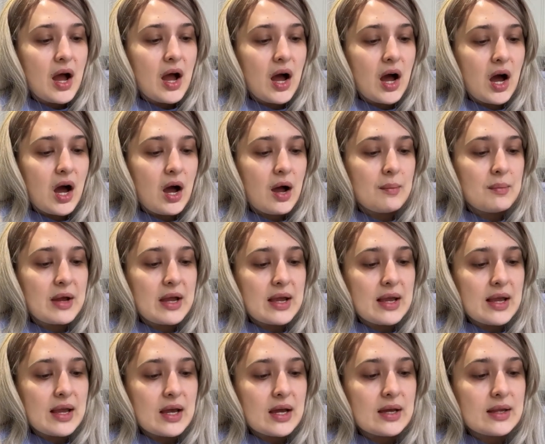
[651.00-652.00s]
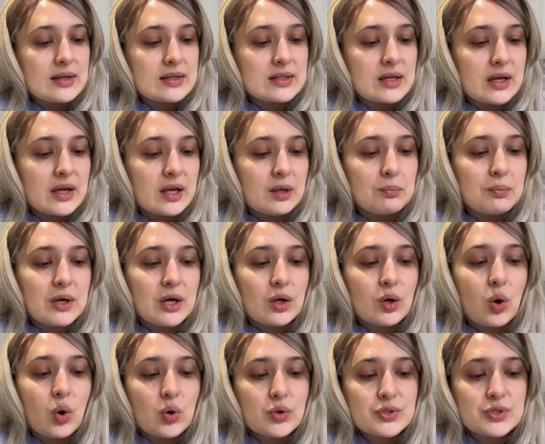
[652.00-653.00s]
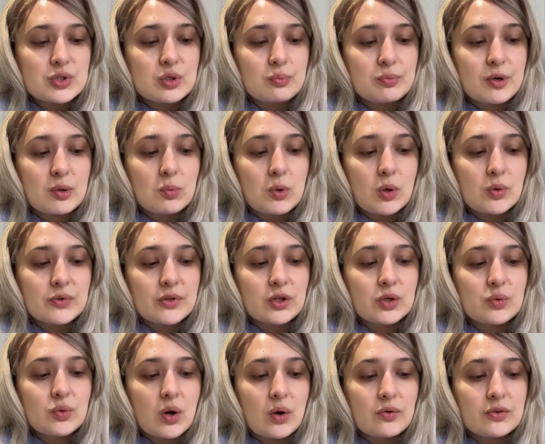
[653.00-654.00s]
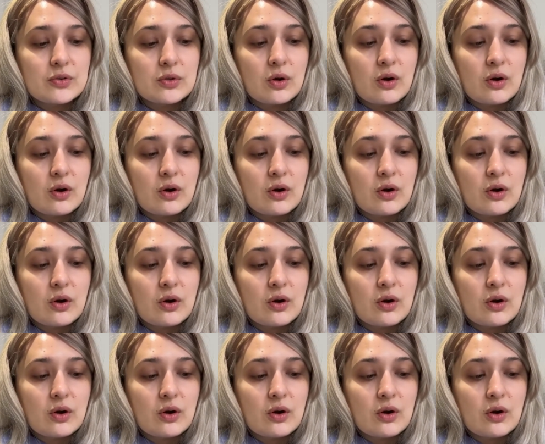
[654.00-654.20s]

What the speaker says: And it may also promote the growth